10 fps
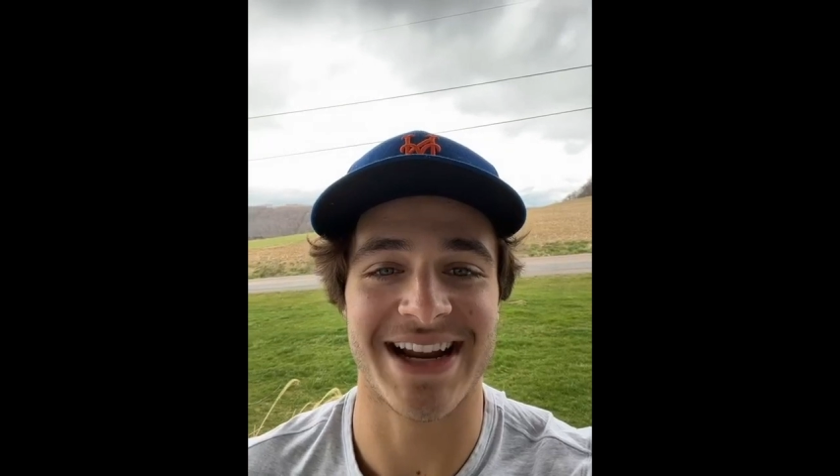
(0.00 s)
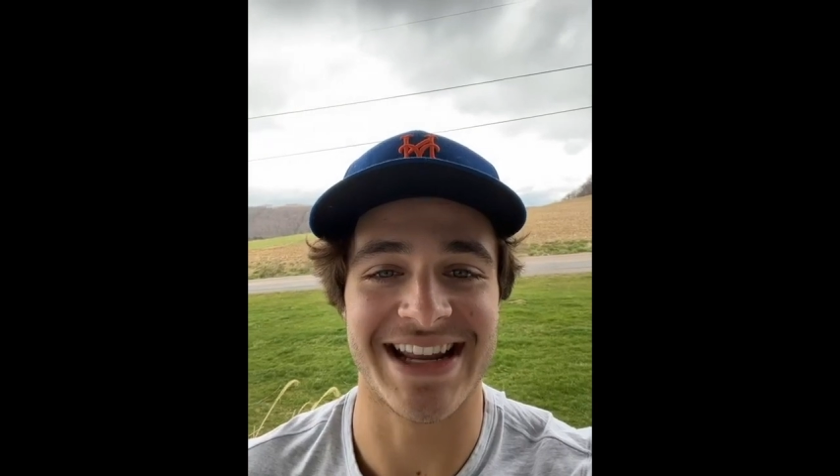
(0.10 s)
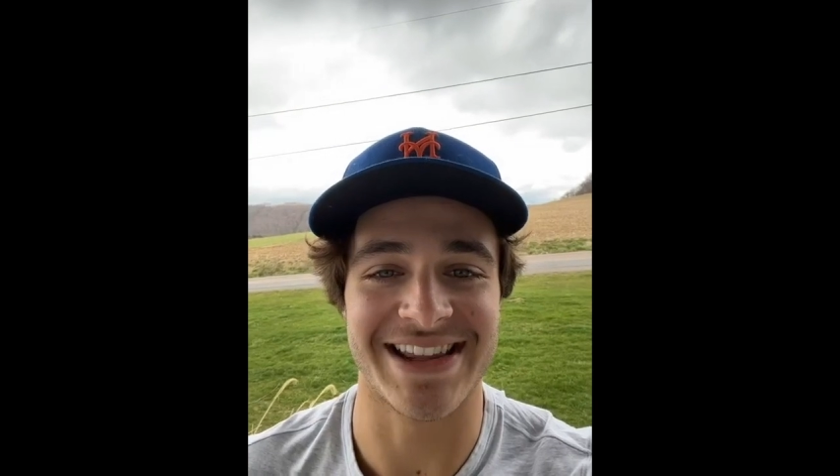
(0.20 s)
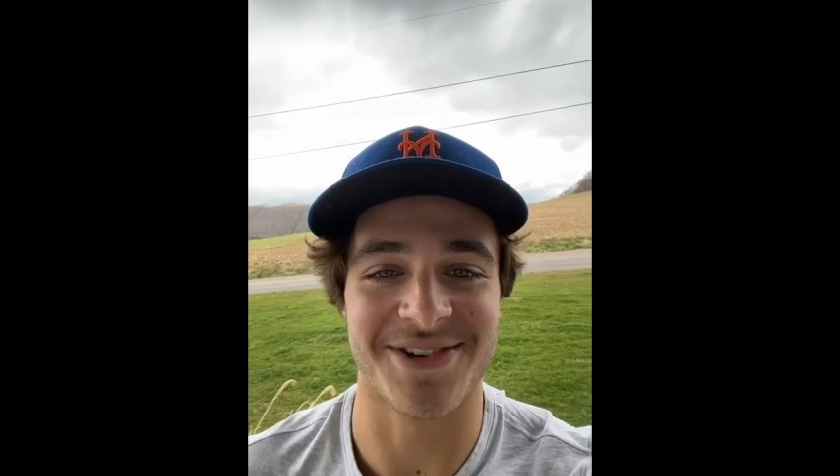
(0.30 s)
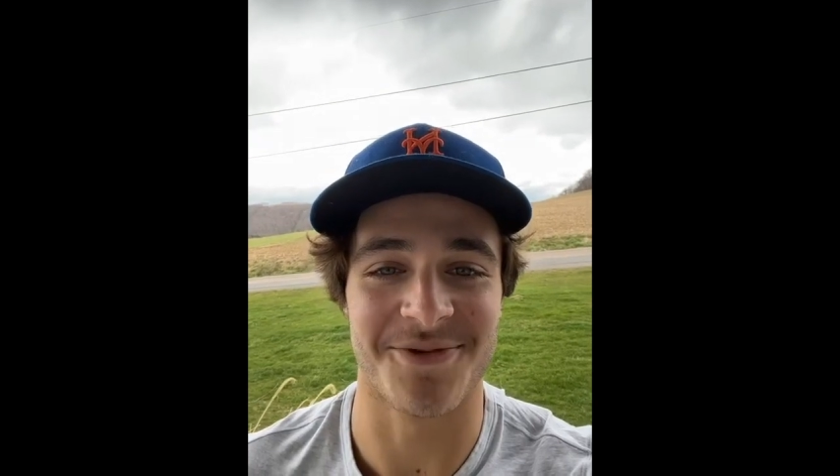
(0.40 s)

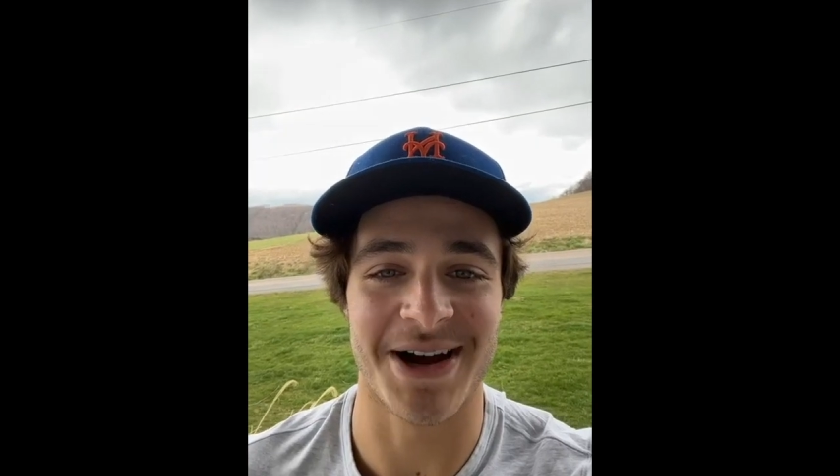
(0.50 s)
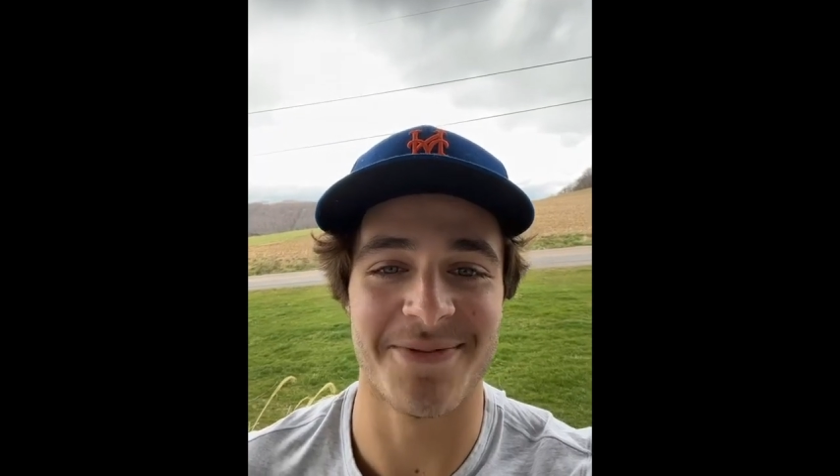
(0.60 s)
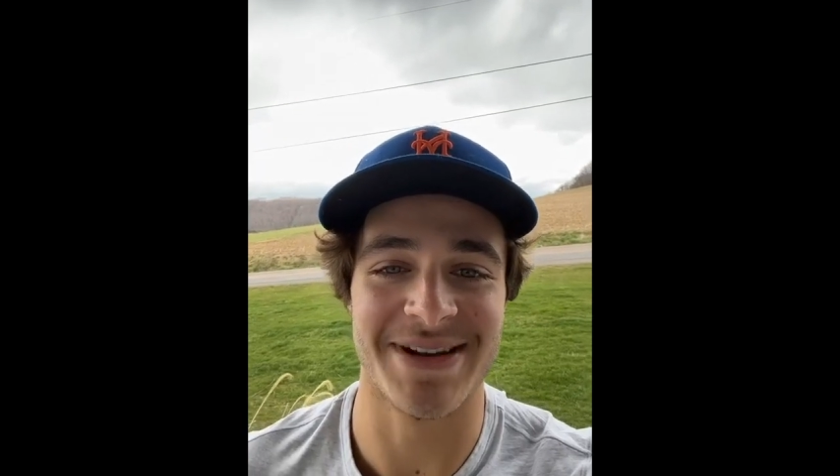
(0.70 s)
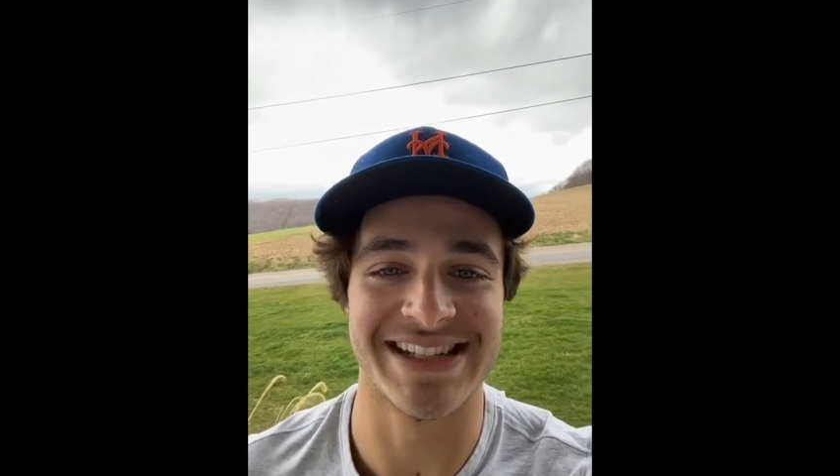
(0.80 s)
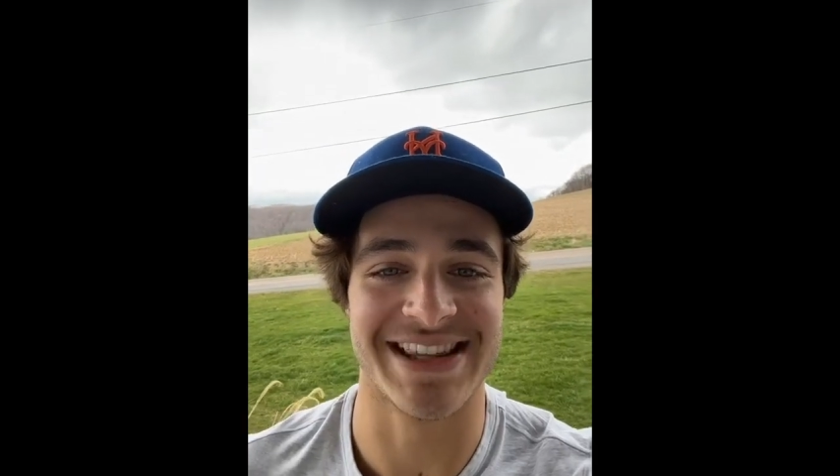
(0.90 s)
Ethan
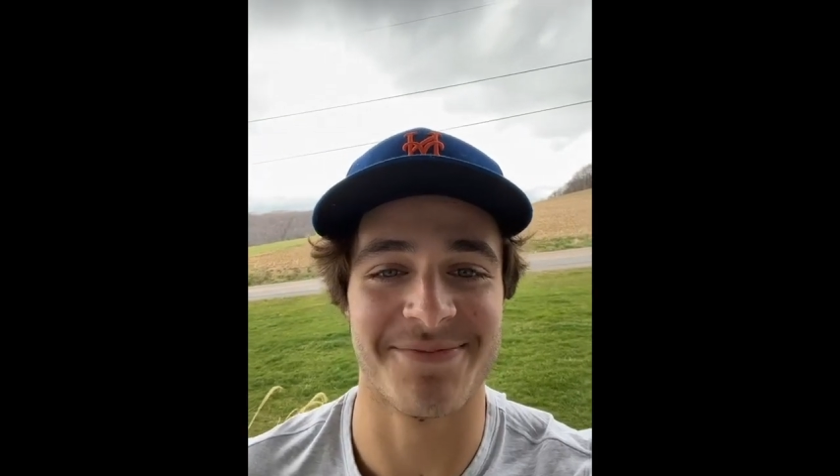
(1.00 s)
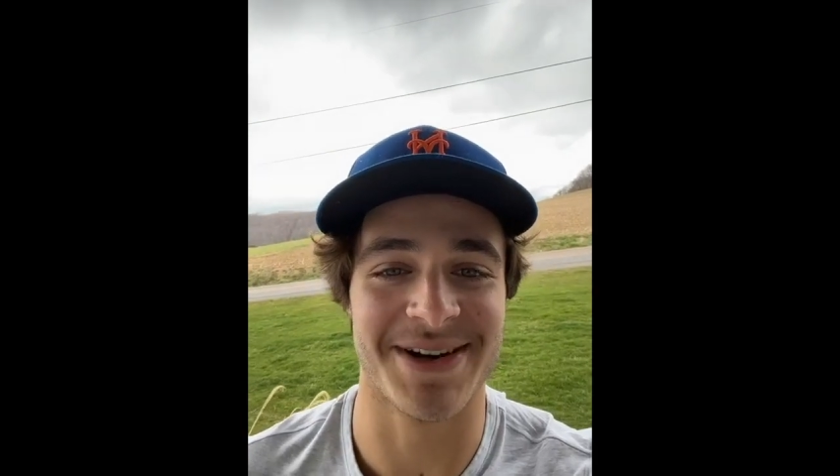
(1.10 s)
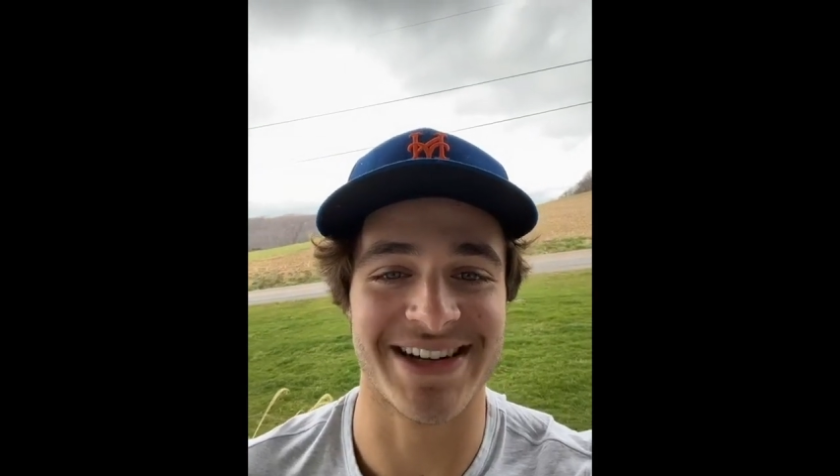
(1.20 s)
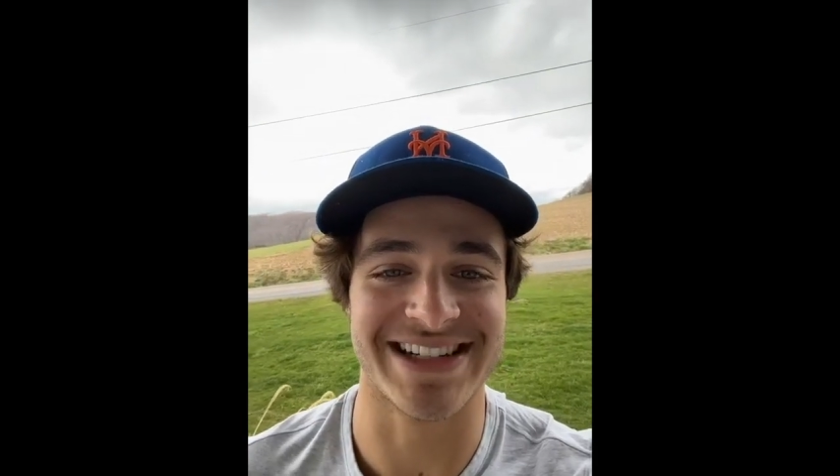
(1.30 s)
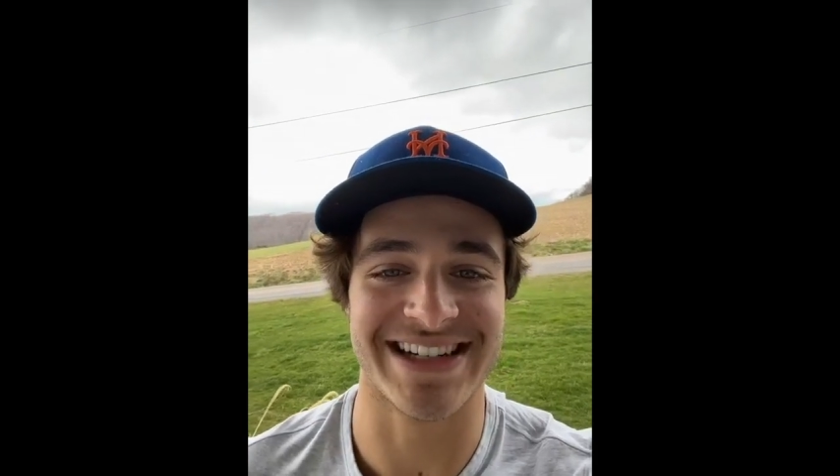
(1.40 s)
Webb. He's in the
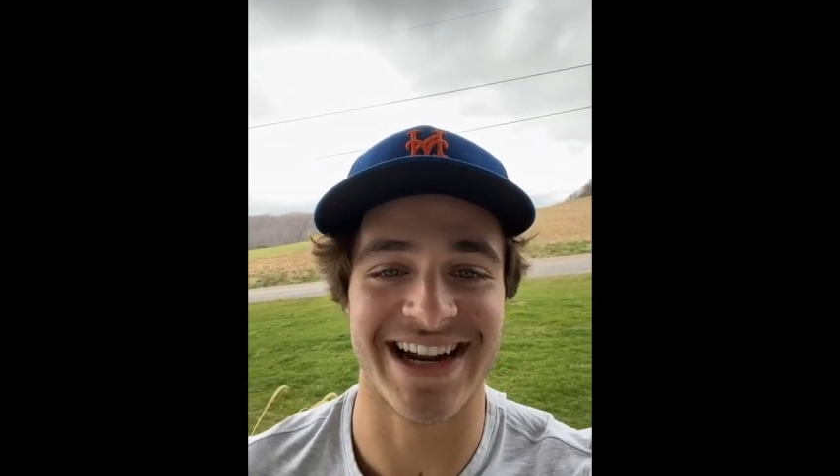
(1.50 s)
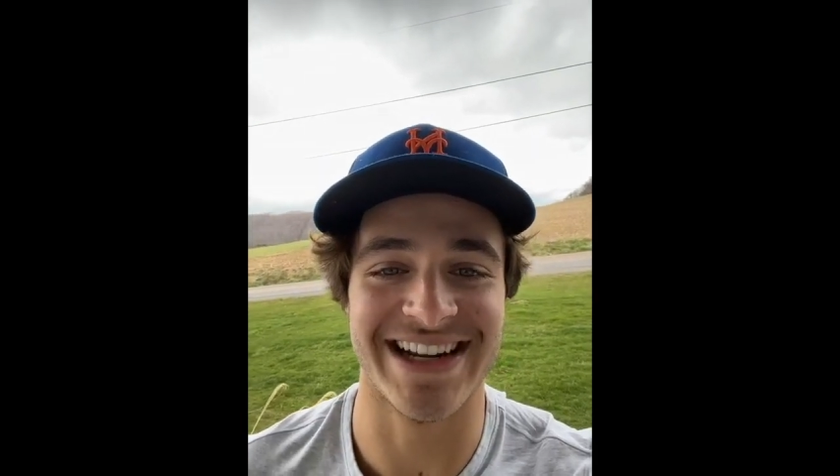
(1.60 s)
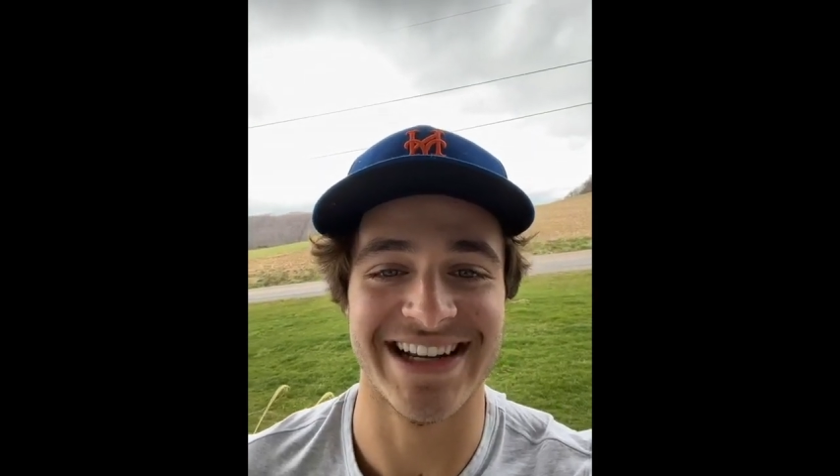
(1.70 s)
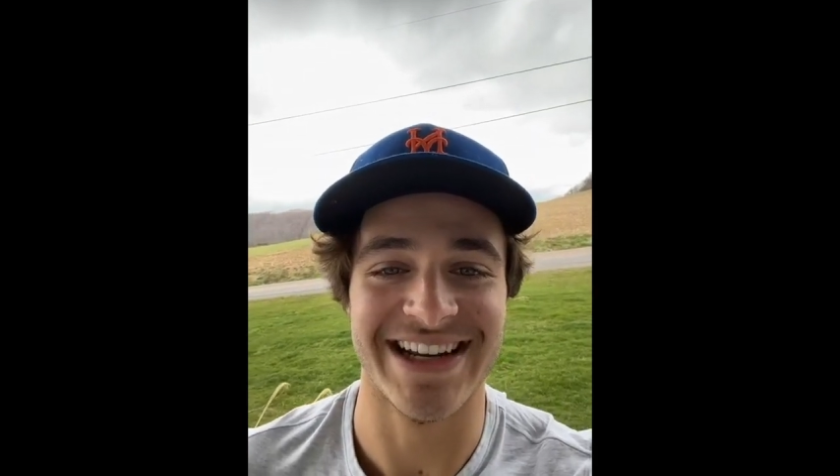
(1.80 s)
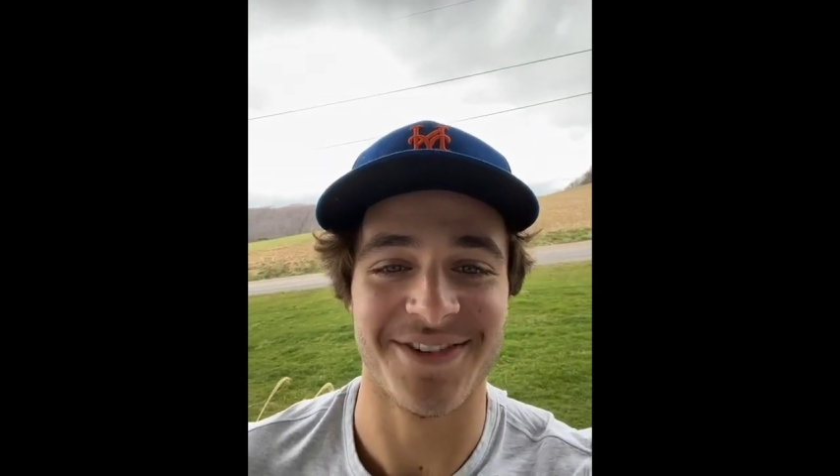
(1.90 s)
building tonight.